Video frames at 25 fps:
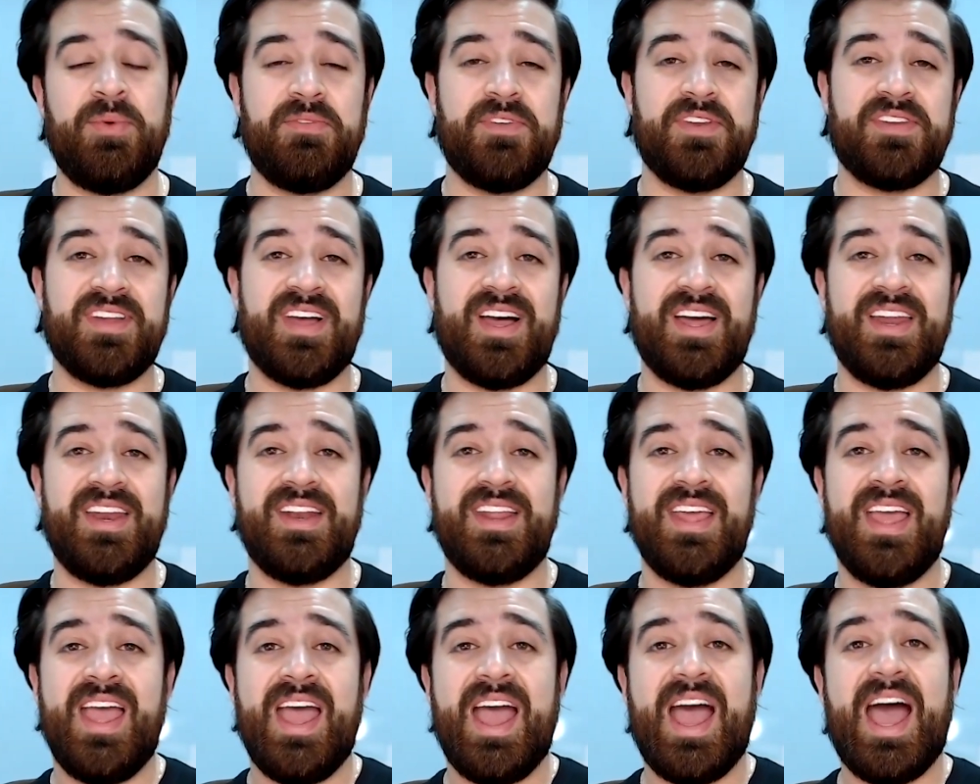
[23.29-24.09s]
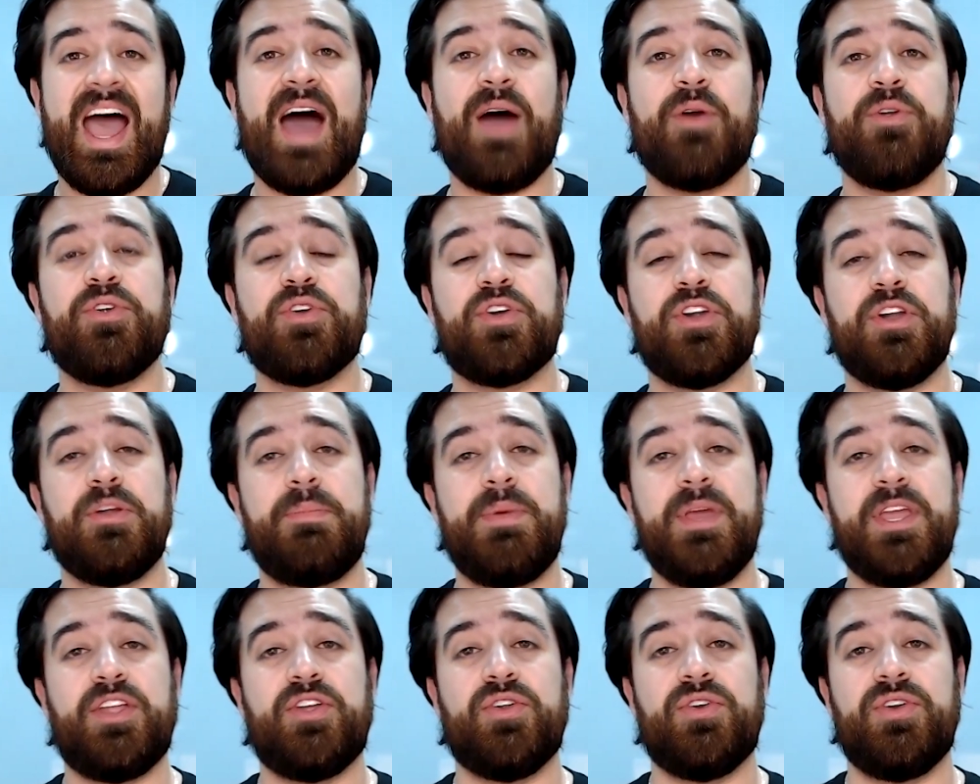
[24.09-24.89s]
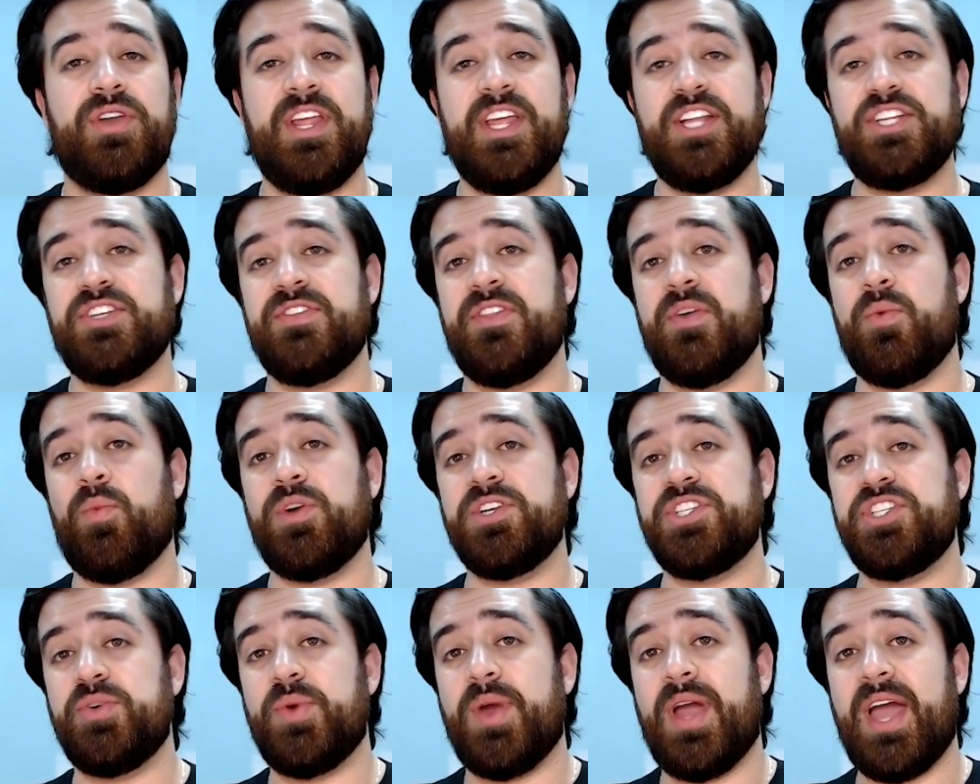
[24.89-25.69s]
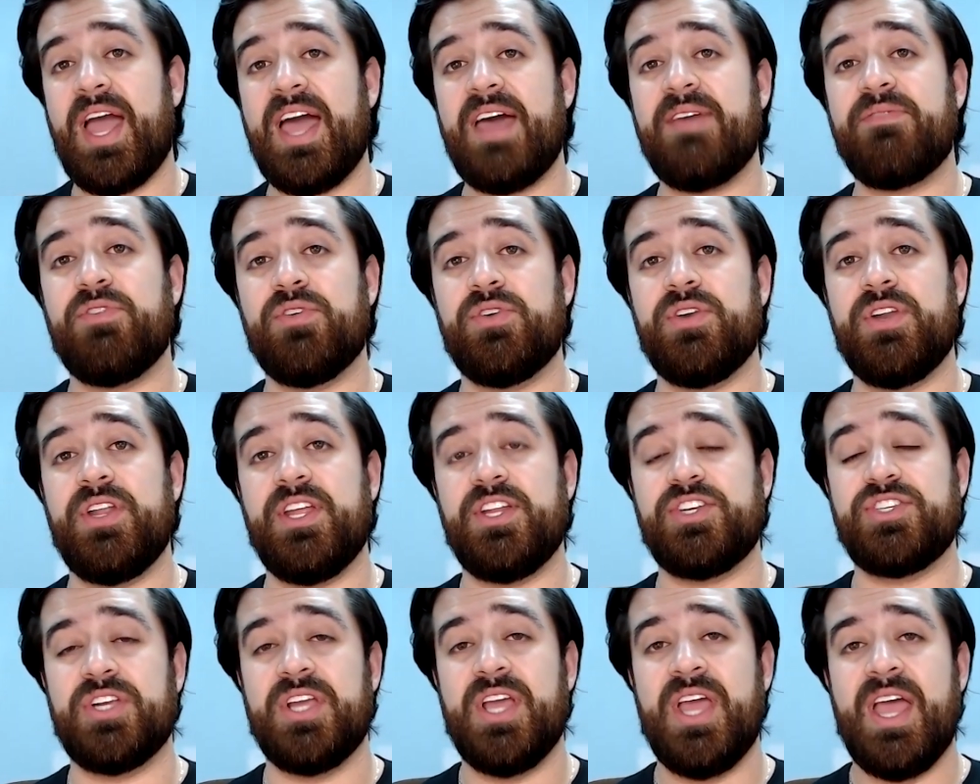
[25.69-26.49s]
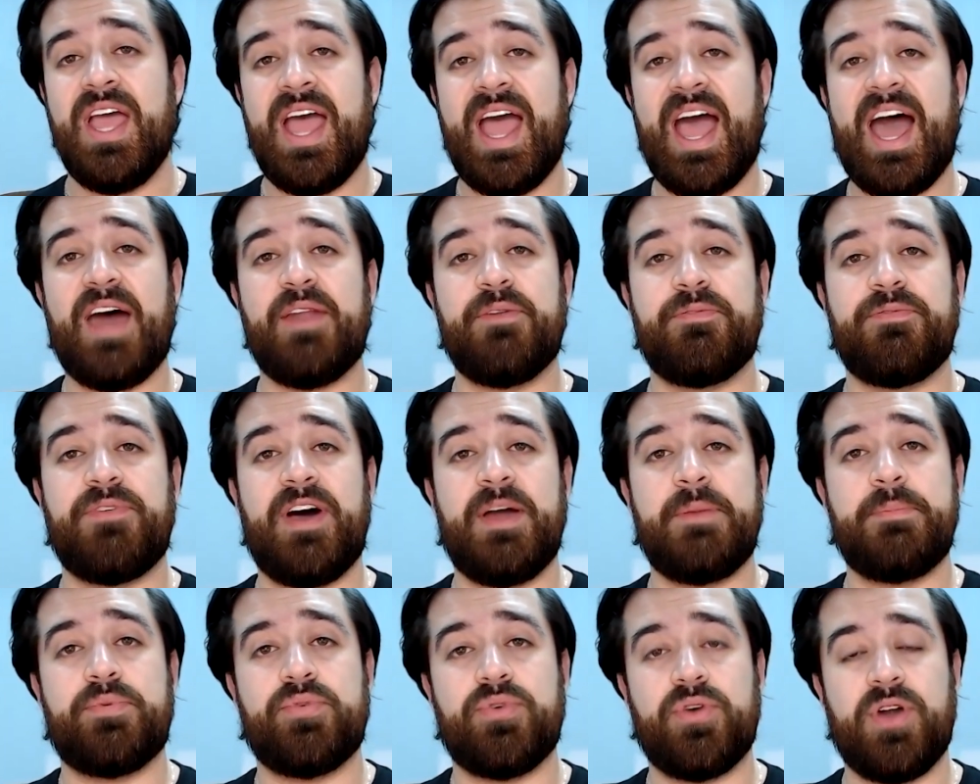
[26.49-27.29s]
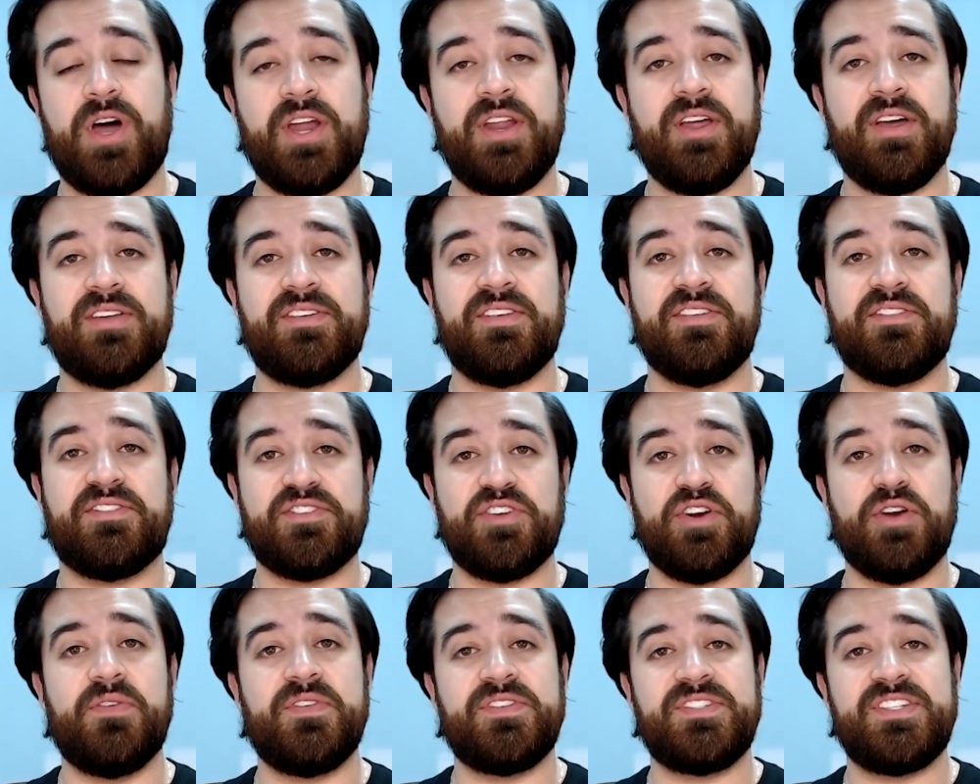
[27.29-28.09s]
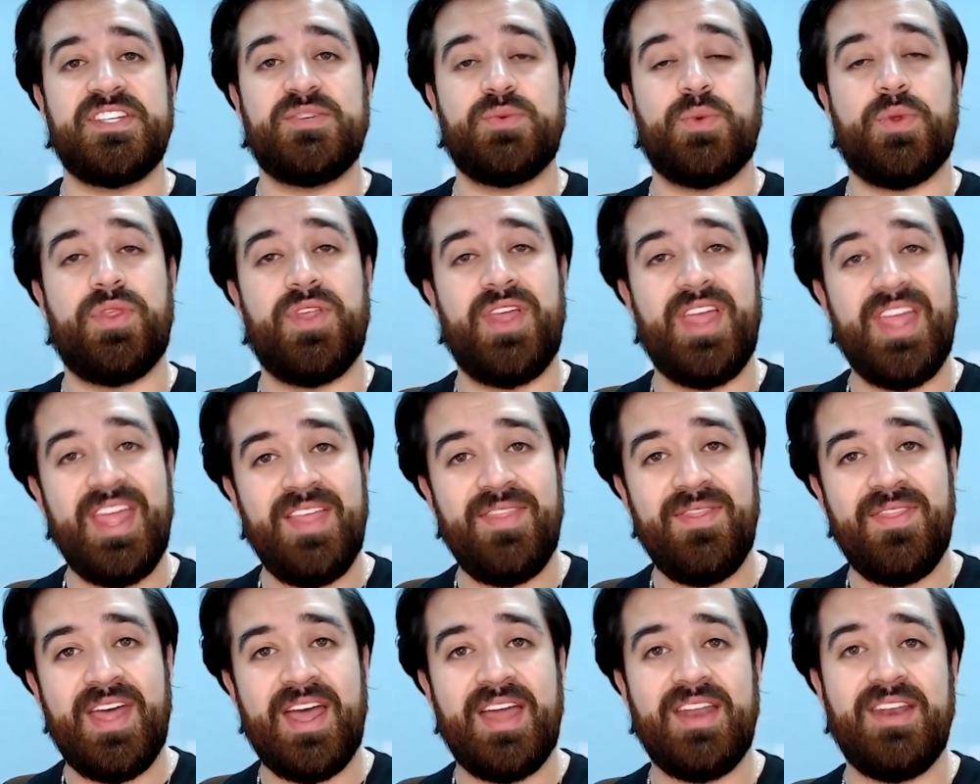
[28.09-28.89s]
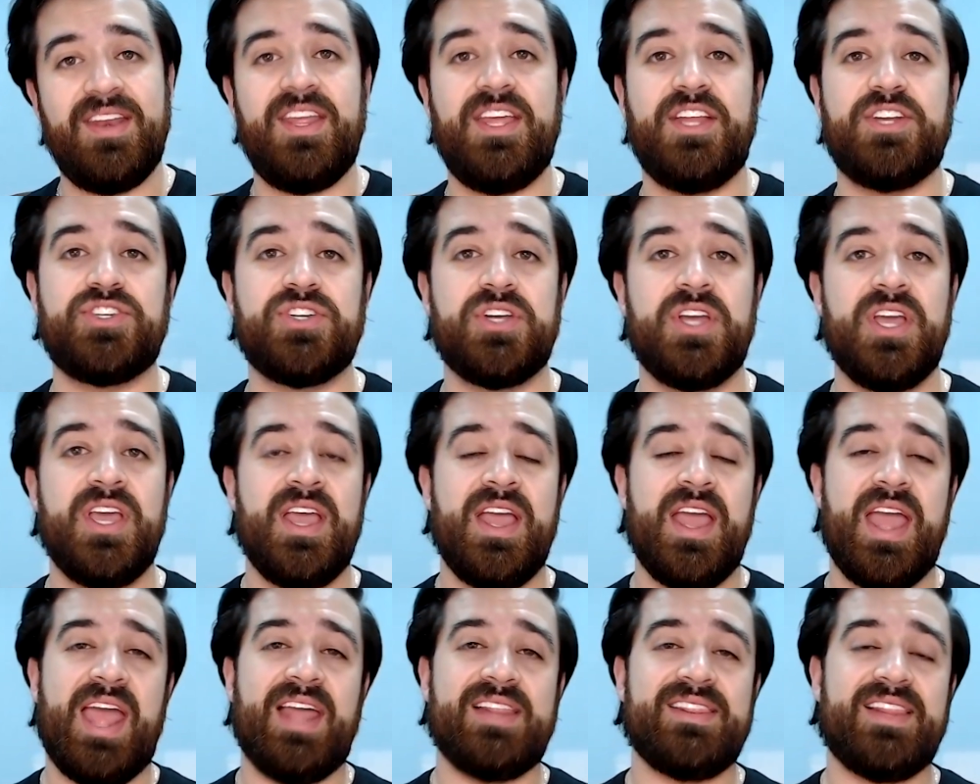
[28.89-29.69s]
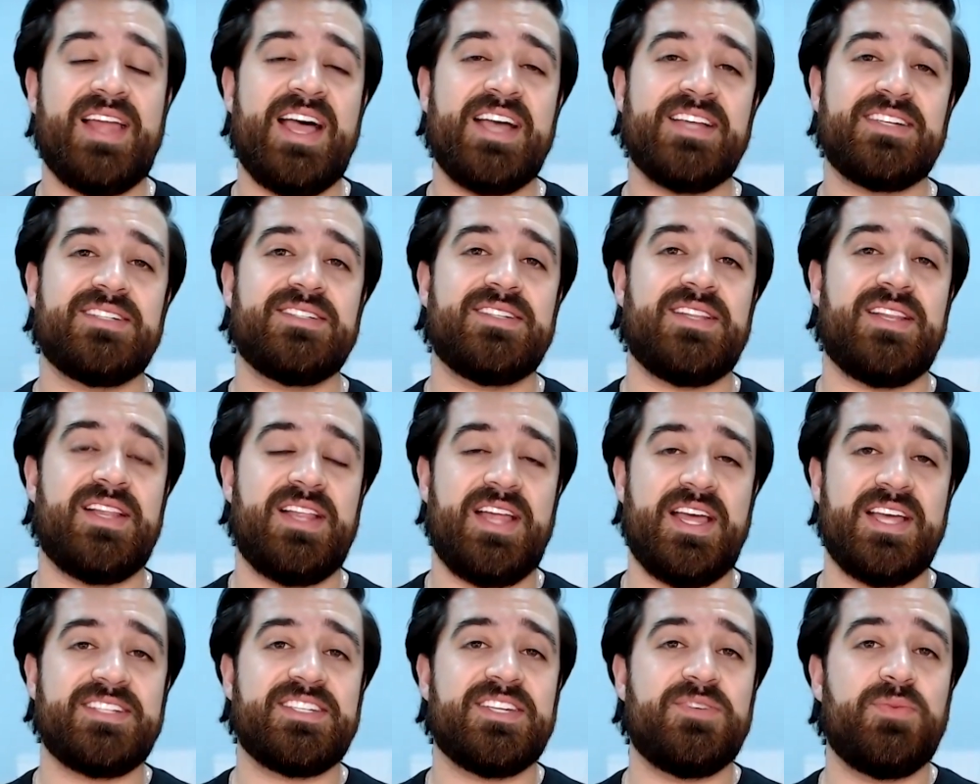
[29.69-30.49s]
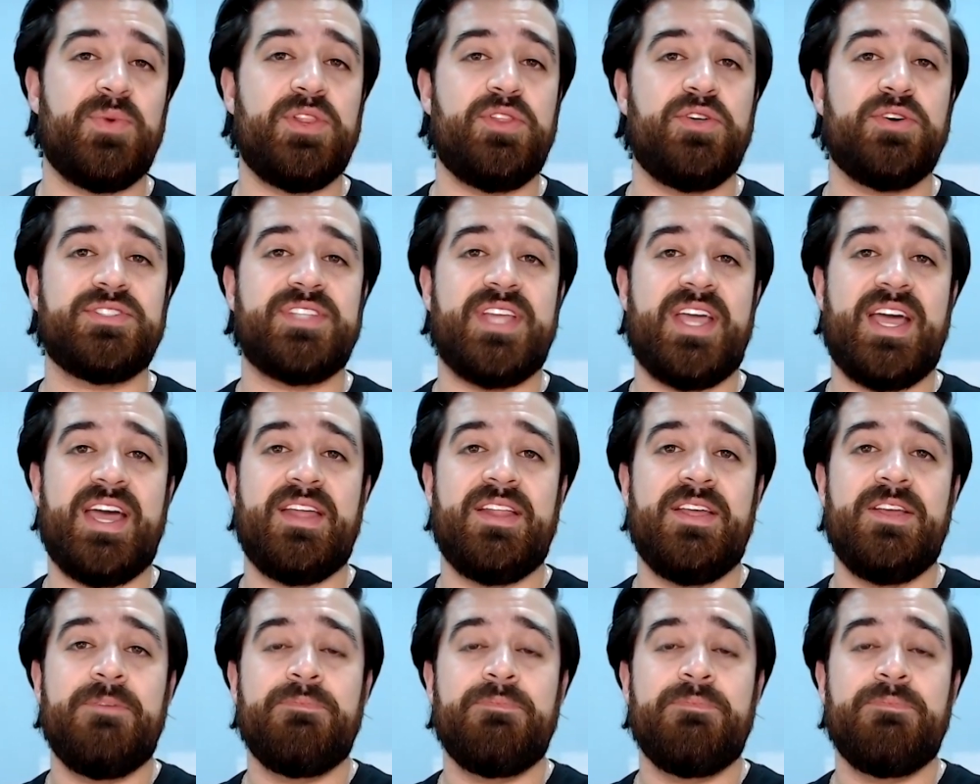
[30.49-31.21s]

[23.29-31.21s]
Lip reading: We've decided how you're going to pick your niche, and then once you have your niche, how to find products and services within that niche. And last lesson, we looked at